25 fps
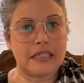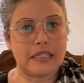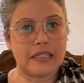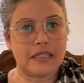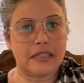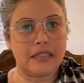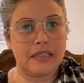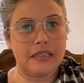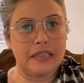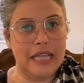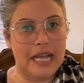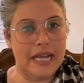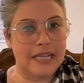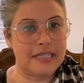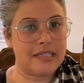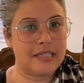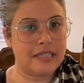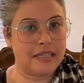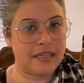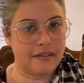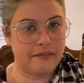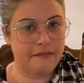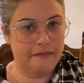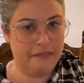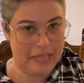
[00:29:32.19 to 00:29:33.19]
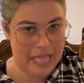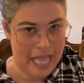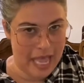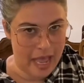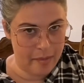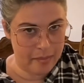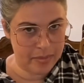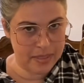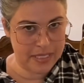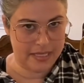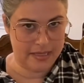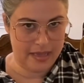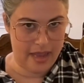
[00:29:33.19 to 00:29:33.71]
classic
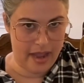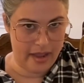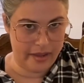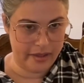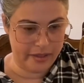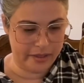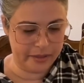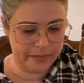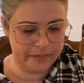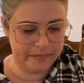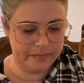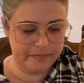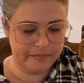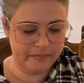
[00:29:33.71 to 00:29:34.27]
flap style.